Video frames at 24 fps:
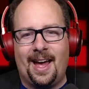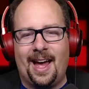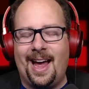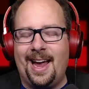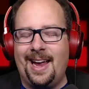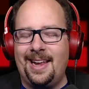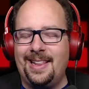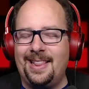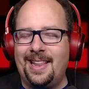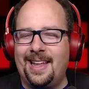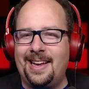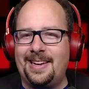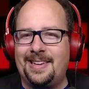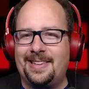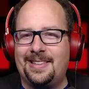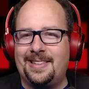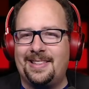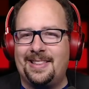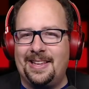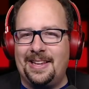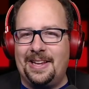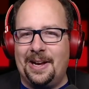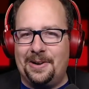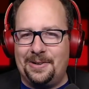I
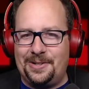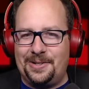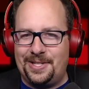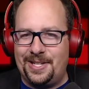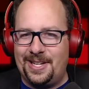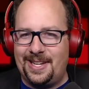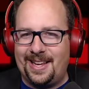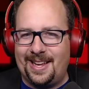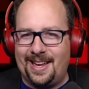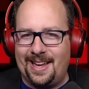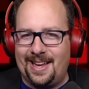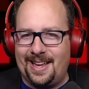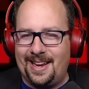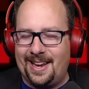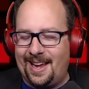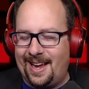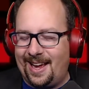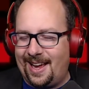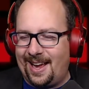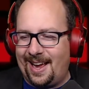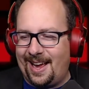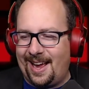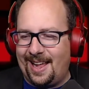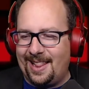liked the Yoshi kid.
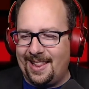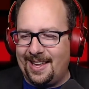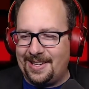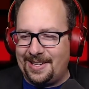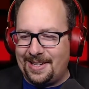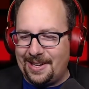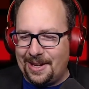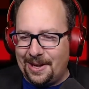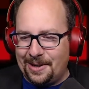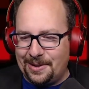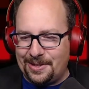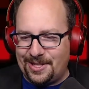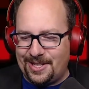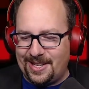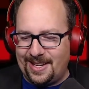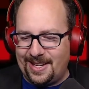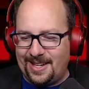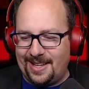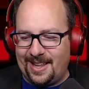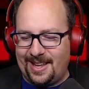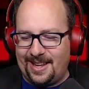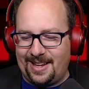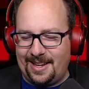I liked Yoshi,